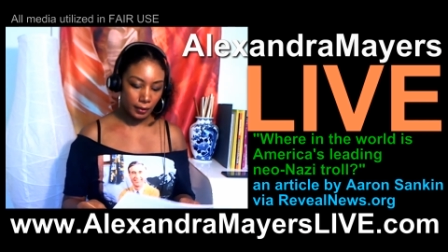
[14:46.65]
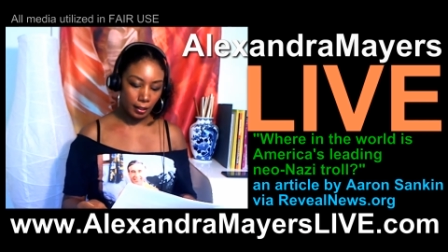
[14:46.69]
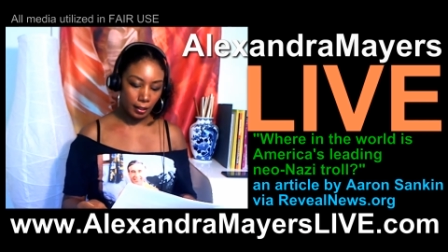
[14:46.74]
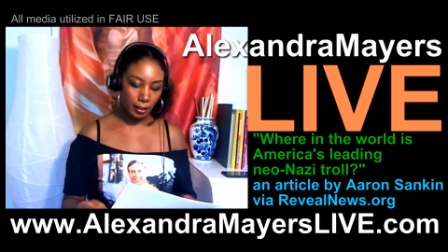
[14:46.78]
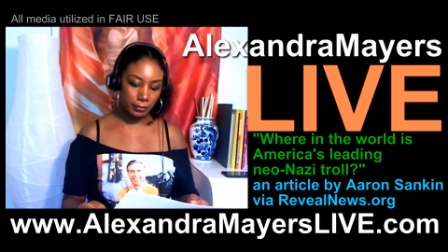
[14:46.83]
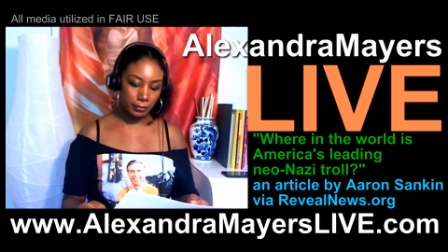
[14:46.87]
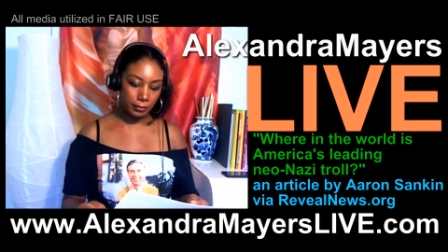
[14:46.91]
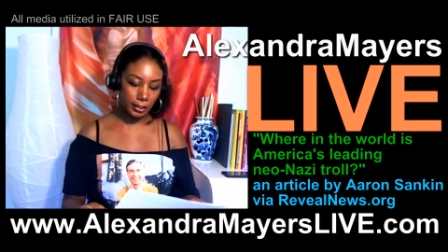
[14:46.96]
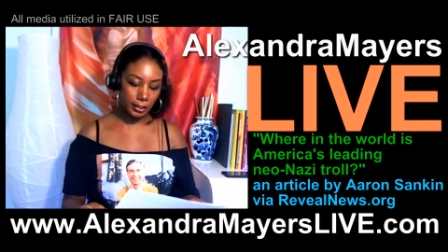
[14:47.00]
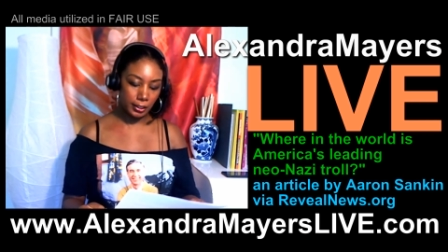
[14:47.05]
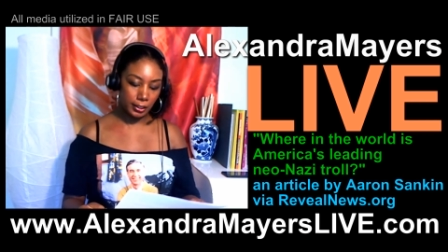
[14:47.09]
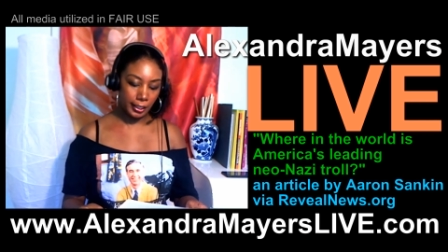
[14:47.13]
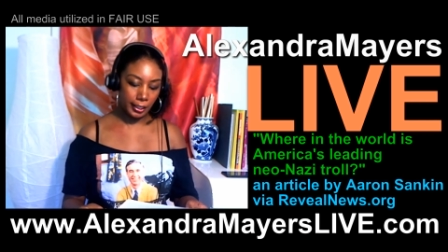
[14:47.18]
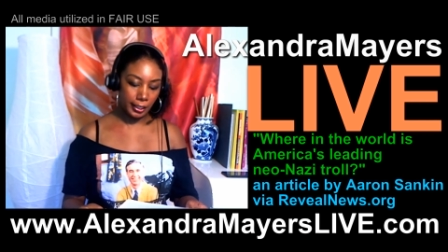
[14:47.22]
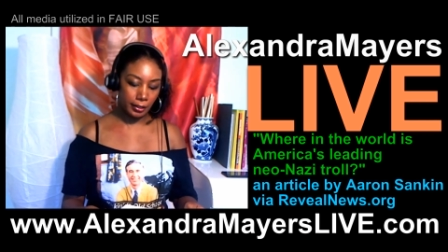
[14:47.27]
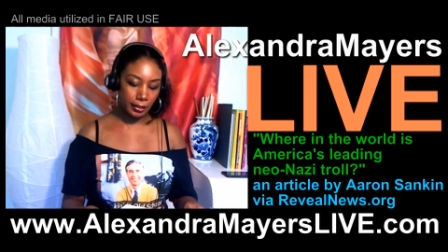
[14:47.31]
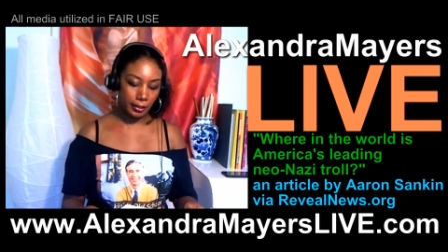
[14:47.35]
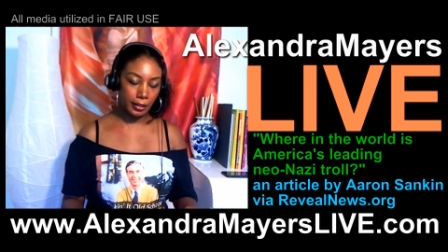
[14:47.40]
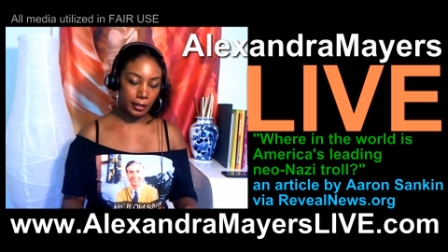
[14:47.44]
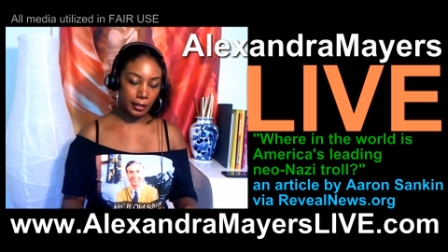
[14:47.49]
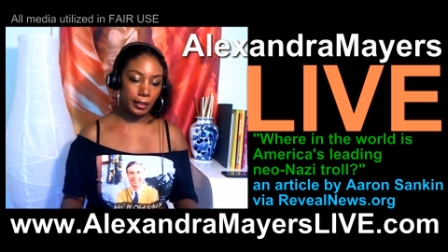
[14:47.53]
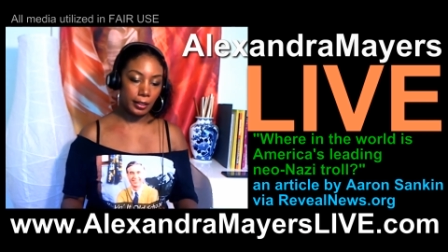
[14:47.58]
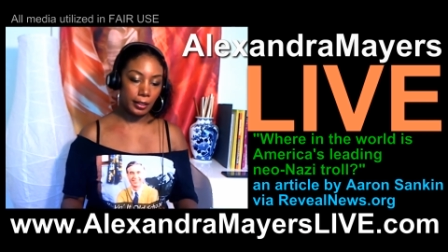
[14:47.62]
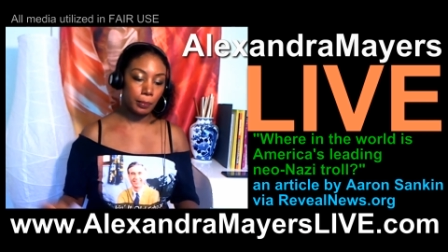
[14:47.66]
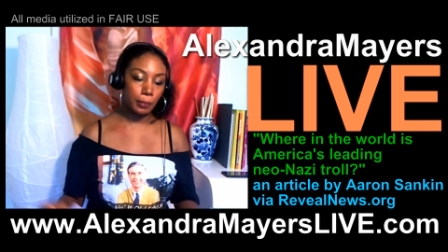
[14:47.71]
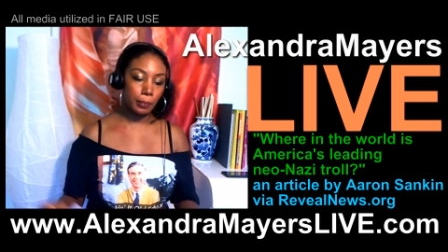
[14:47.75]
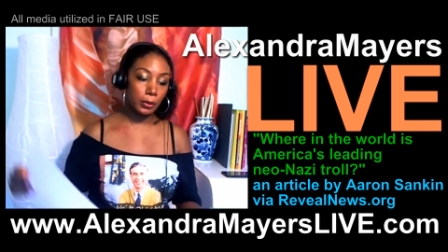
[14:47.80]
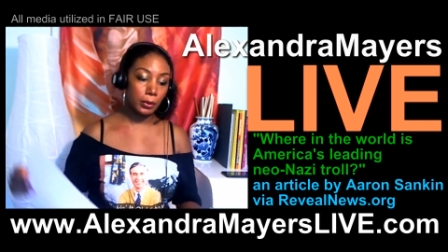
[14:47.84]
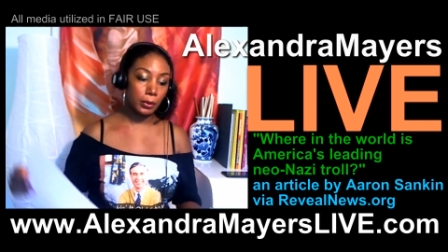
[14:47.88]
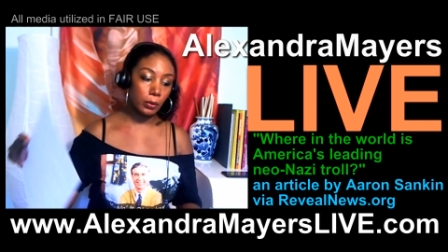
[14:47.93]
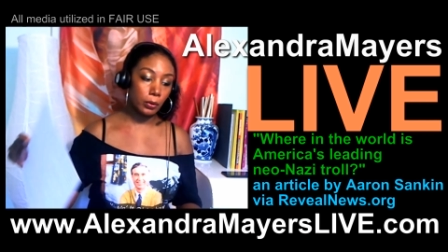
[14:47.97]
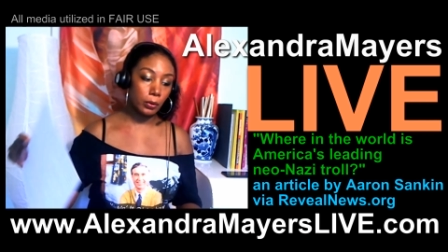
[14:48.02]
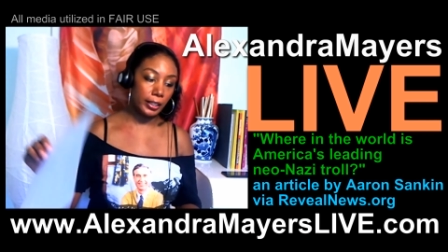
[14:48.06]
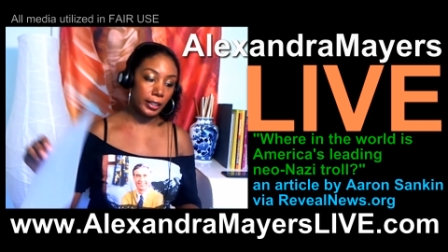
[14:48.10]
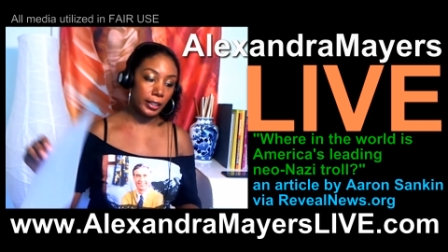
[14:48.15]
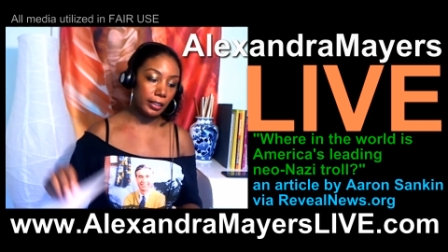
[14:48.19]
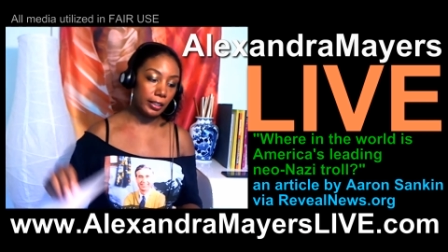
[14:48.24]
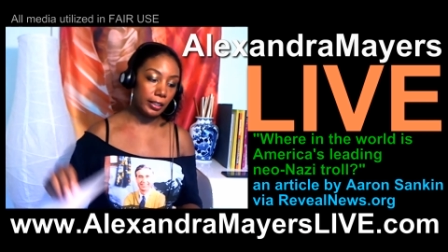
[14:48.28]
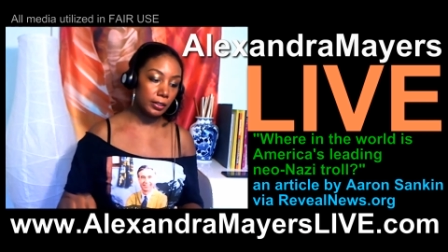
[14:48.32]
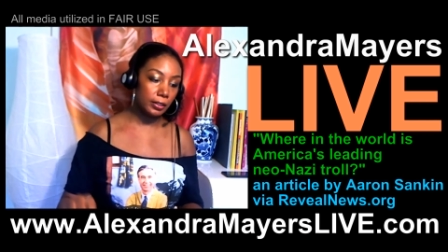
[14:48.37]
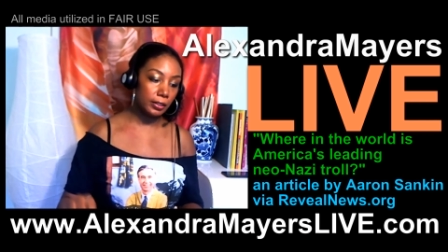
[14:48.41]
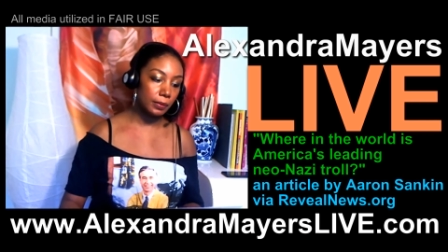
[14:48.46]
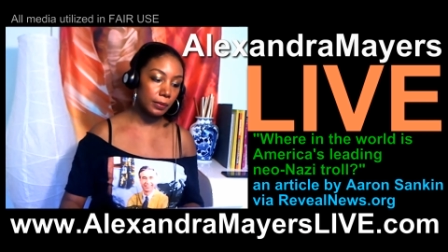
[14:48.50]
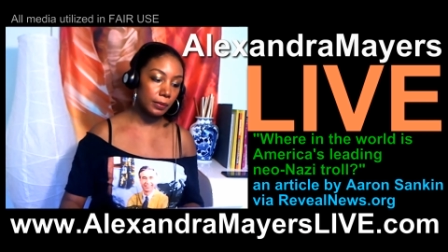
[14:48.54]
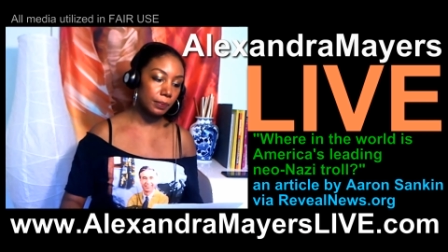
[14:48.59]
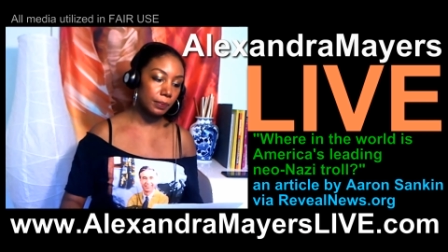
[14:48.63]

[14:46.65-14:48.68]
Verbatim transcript: of CNN employees.